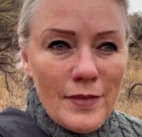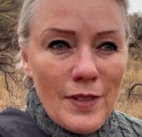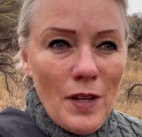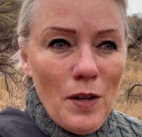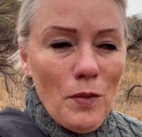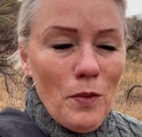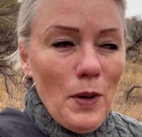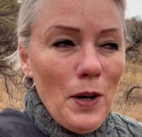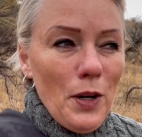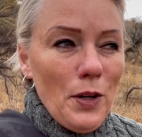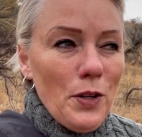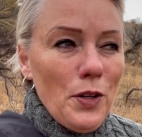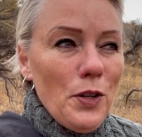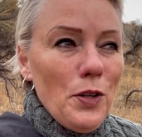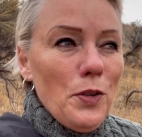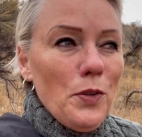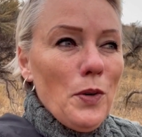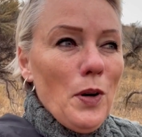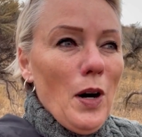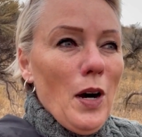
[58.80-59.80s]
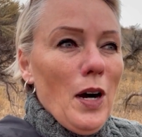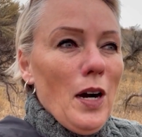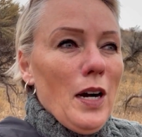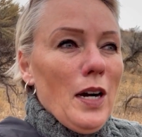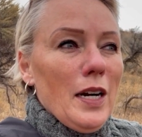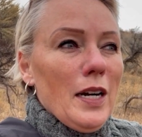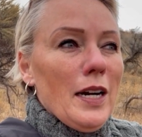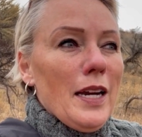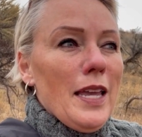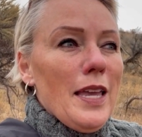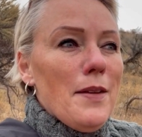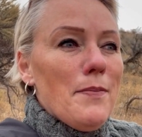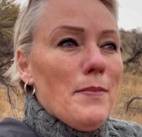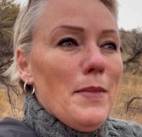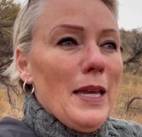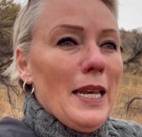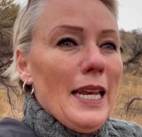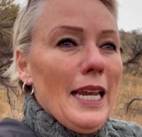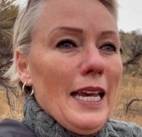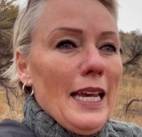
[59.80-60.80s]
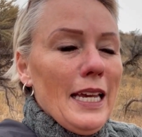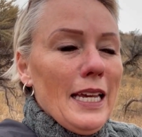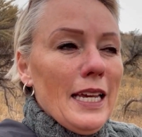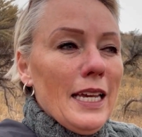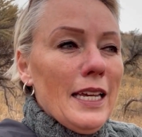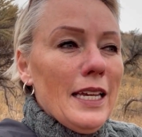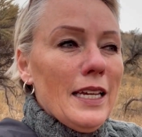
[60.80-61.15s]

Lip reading: where you are emitting